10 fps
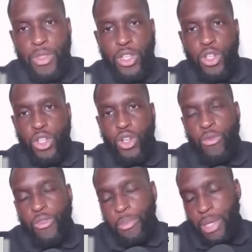you, you
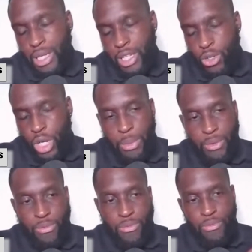know, for me, you know,
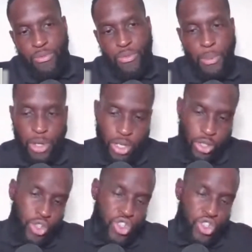coming from a, a